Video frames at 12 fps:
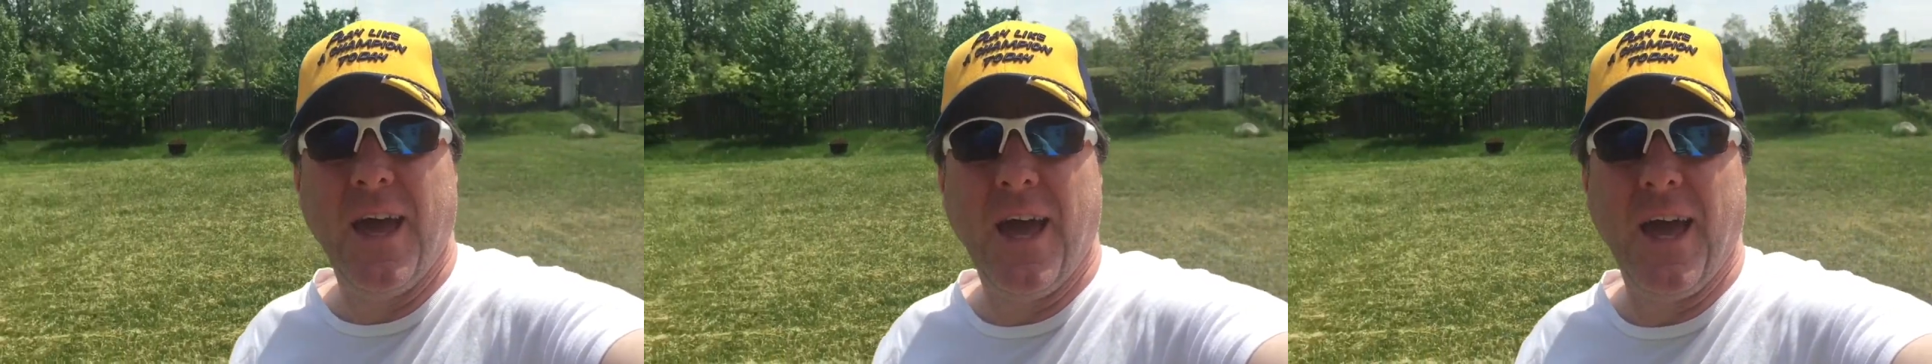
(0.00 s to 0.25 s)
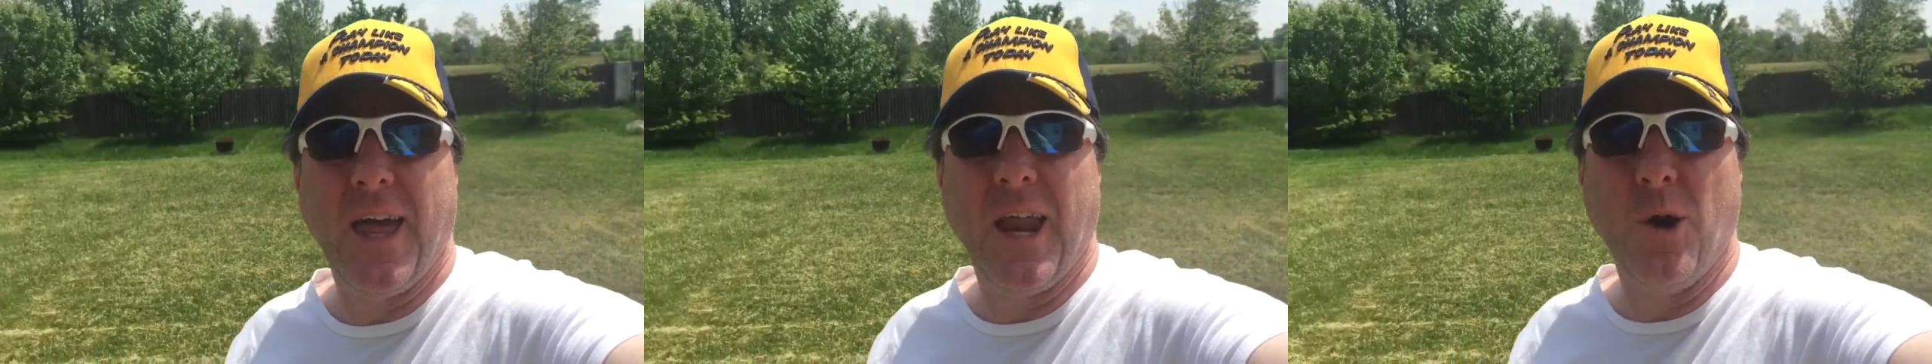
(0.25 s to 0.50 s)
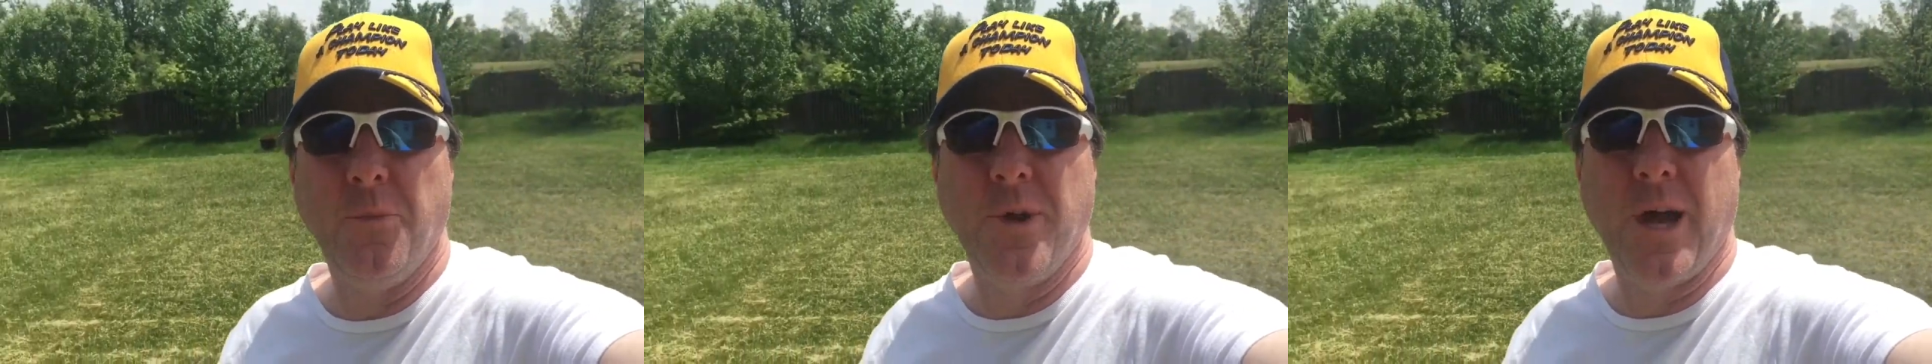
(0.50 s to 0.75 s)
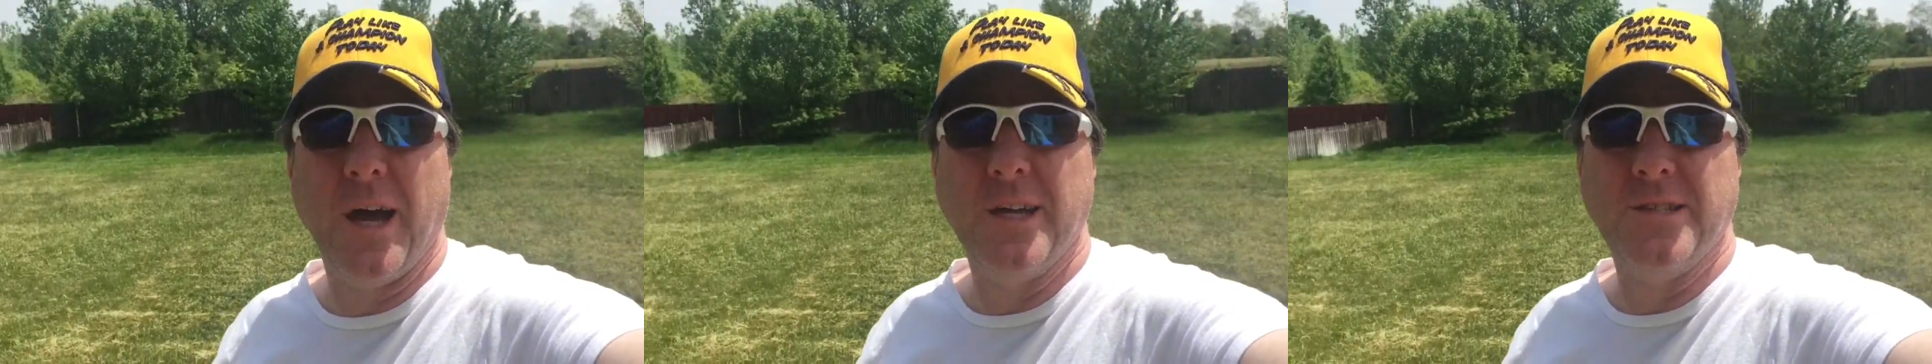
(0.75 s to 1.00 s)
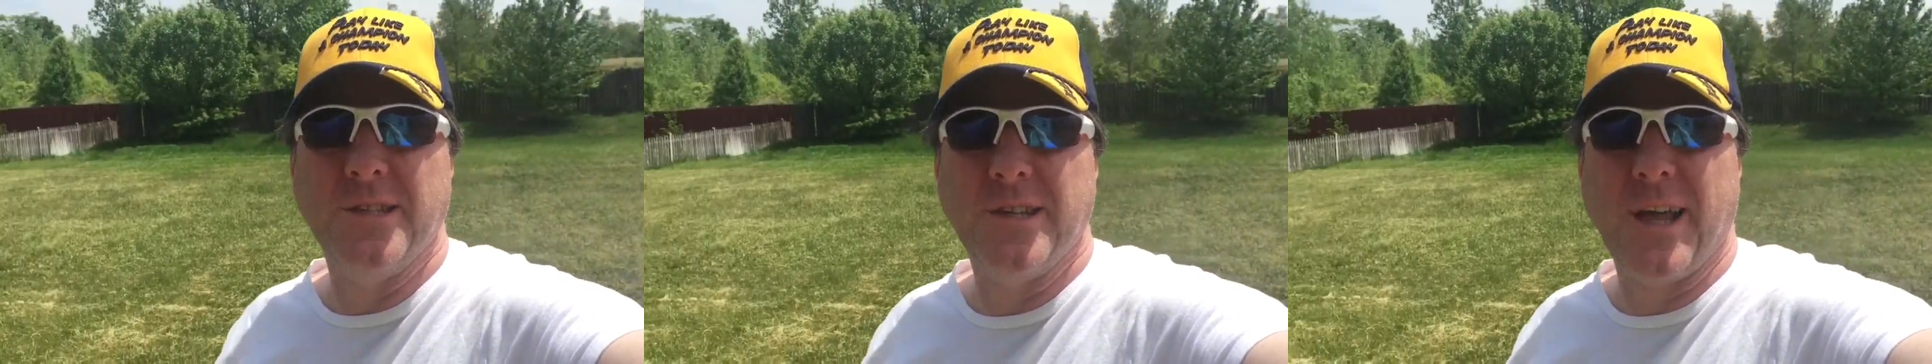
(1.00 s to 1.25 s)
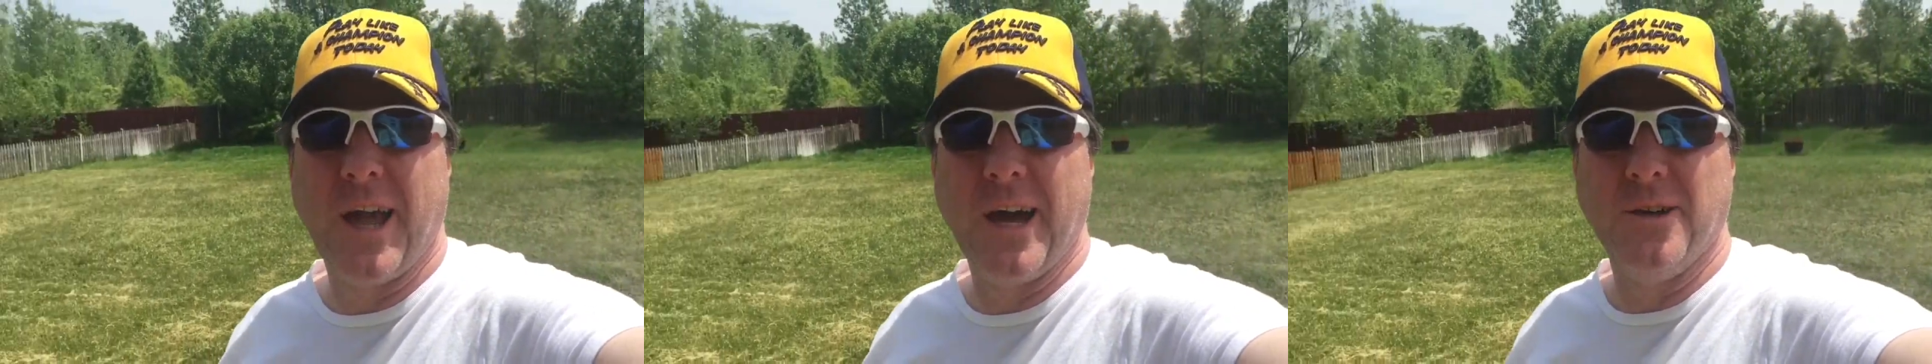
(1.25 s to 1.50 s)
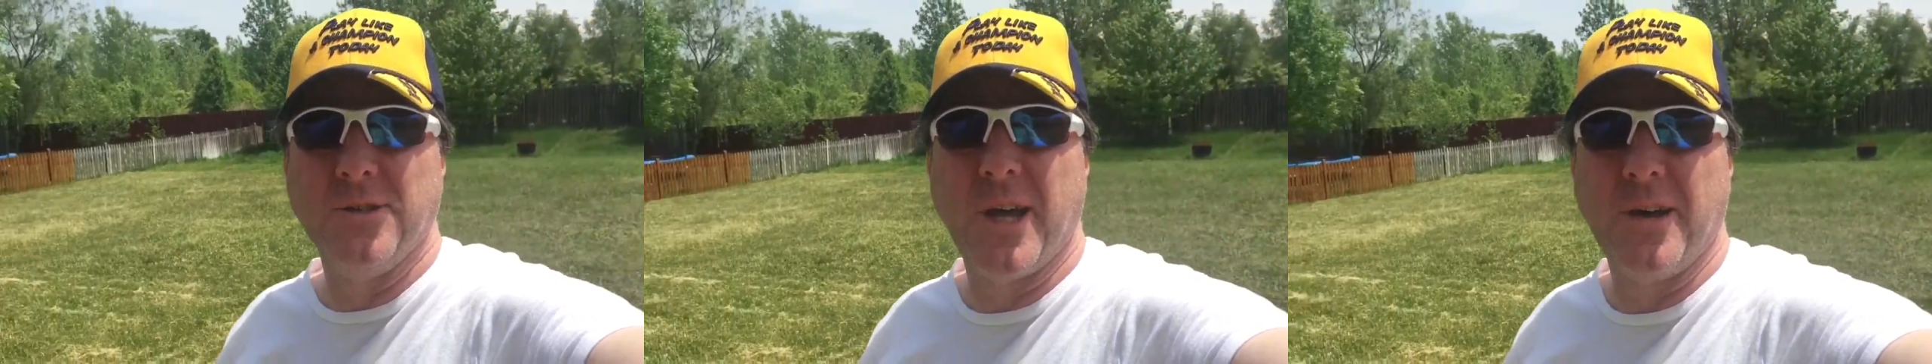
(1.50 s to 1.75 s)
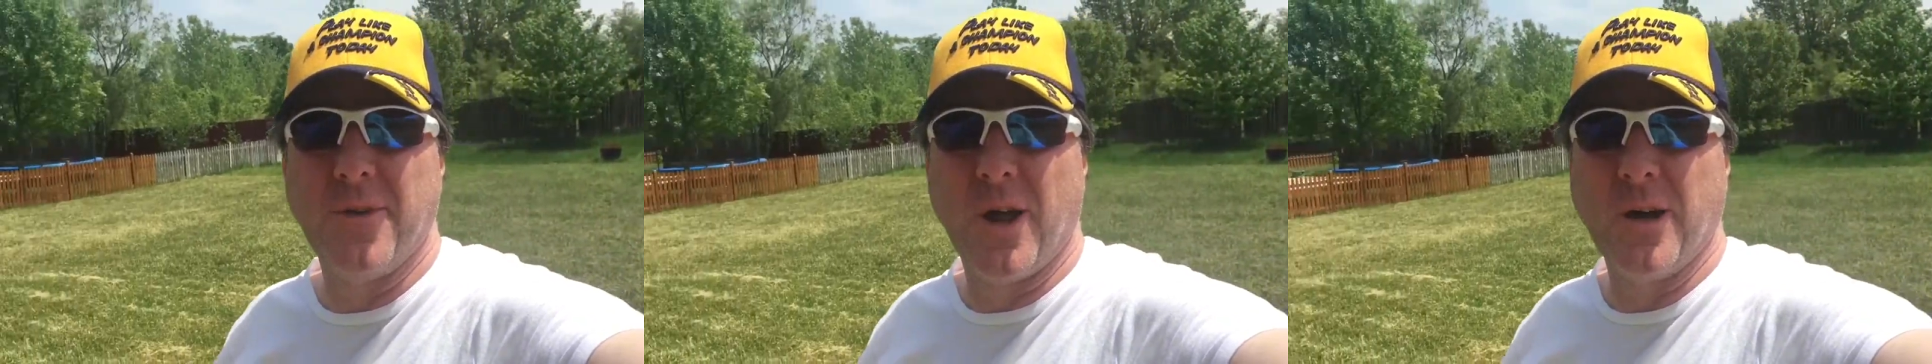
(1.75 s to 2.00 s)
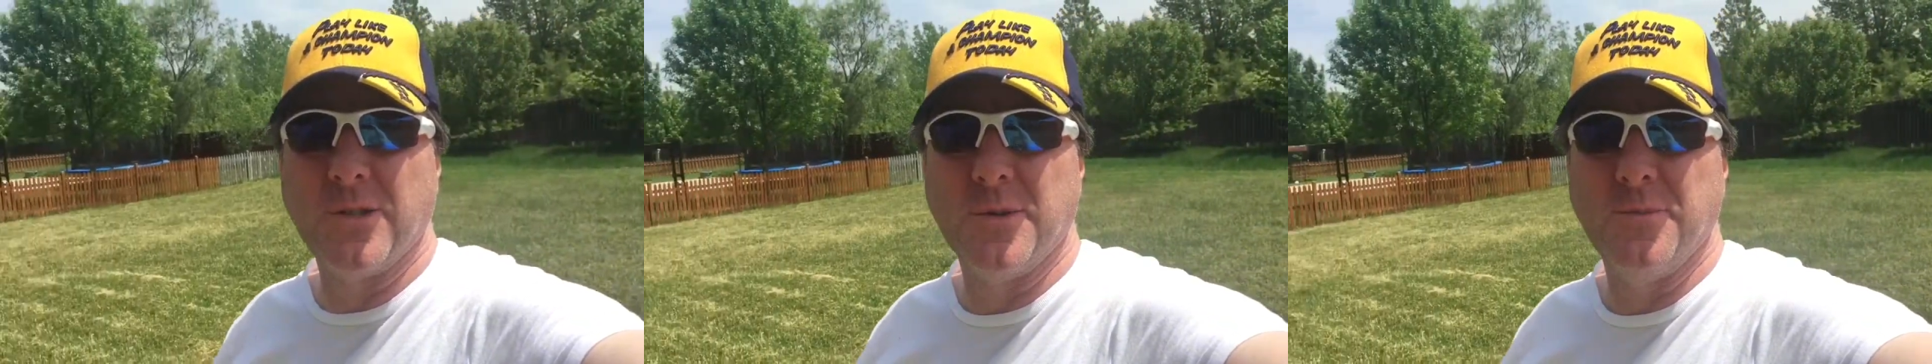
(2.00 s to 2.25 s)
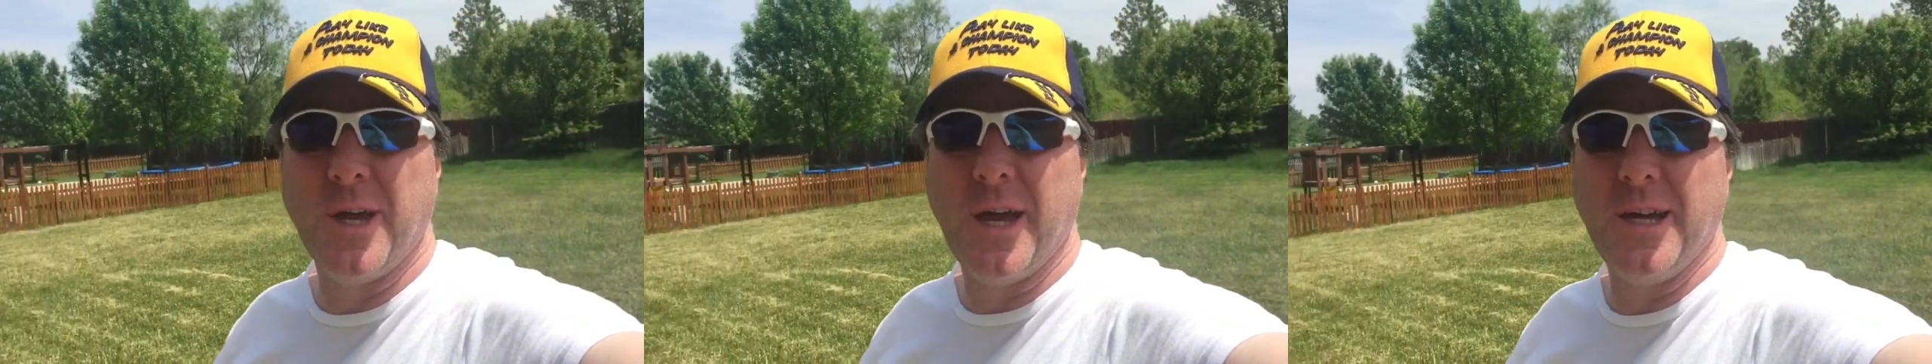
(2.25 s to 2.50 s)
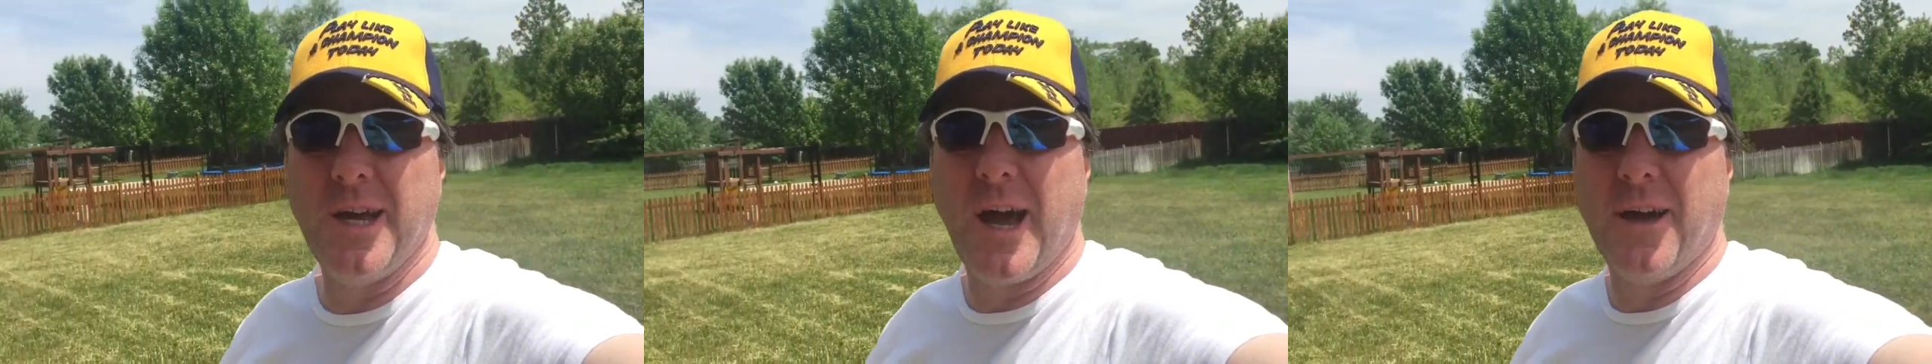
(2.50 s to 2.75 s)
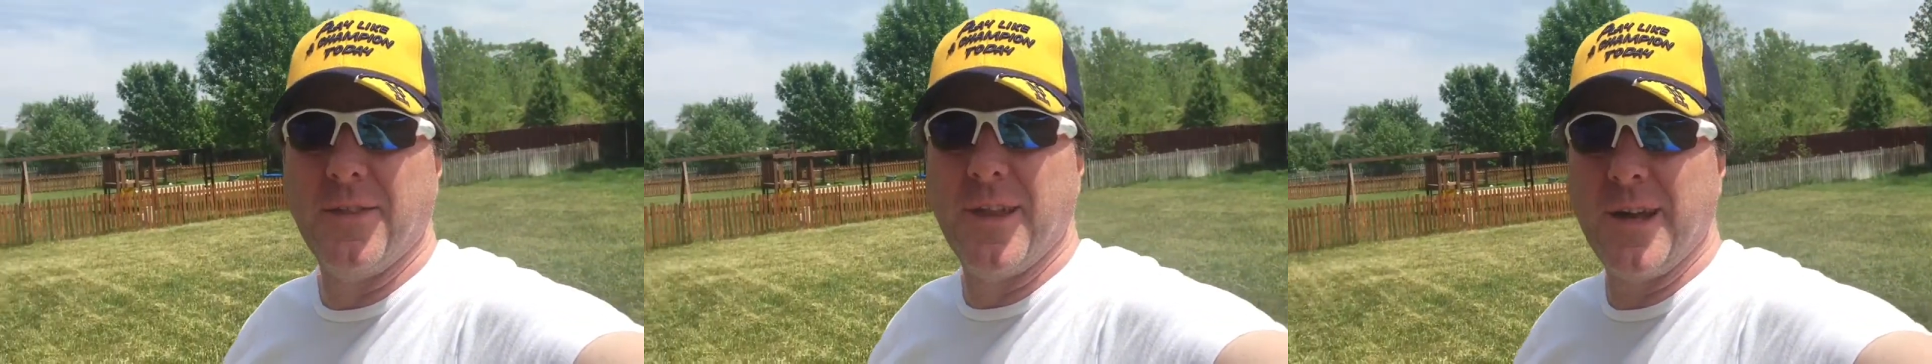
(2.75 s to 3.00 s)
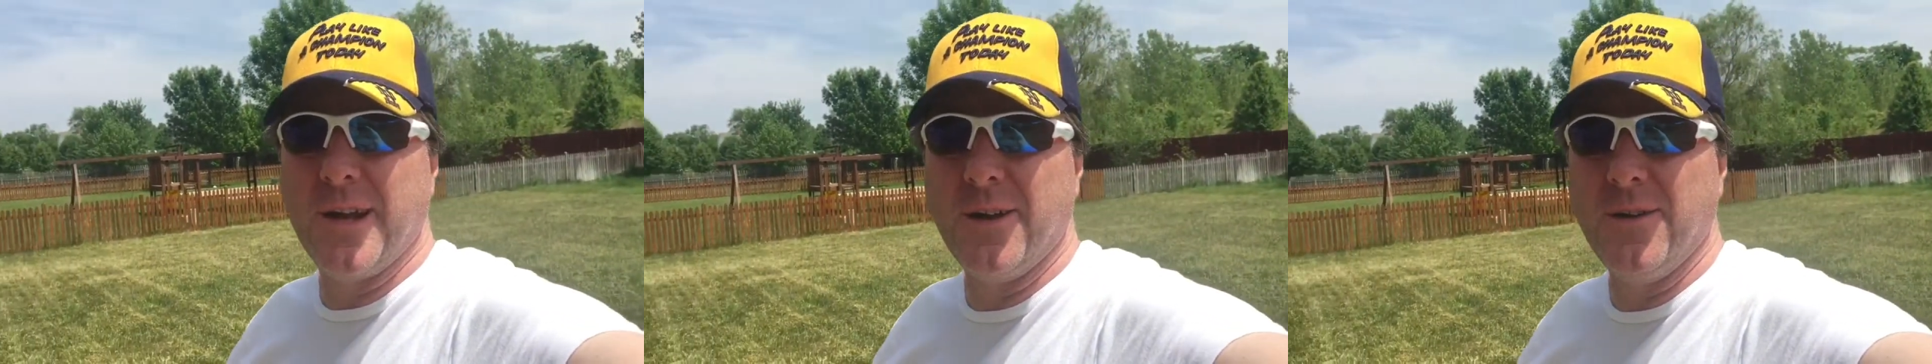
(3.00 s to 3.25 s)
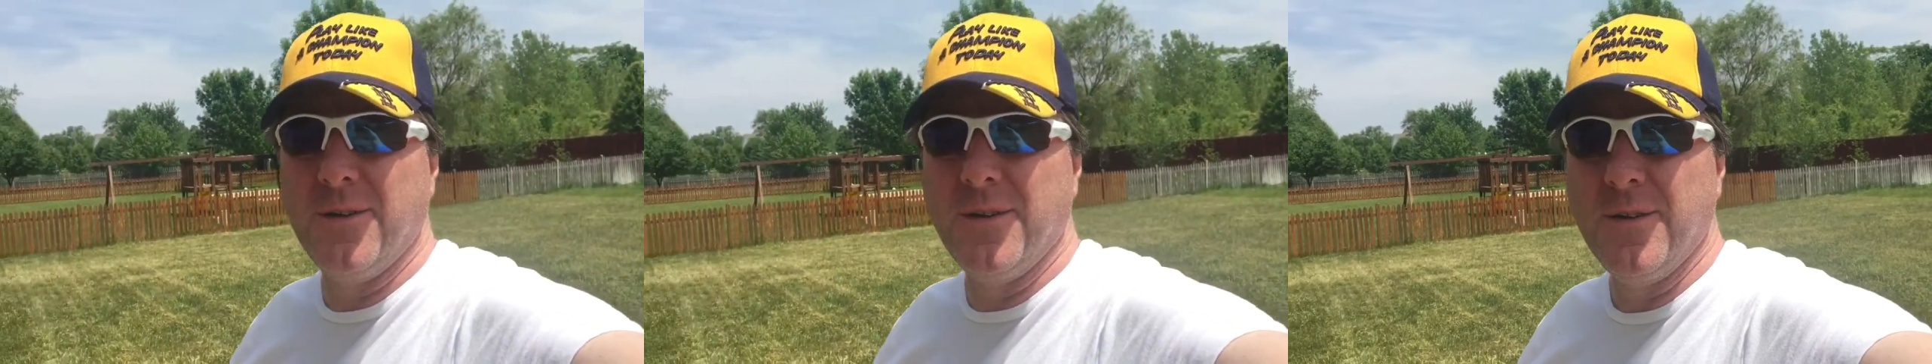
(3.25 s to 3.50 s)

And I hope you guys and gals have an awesome day out there.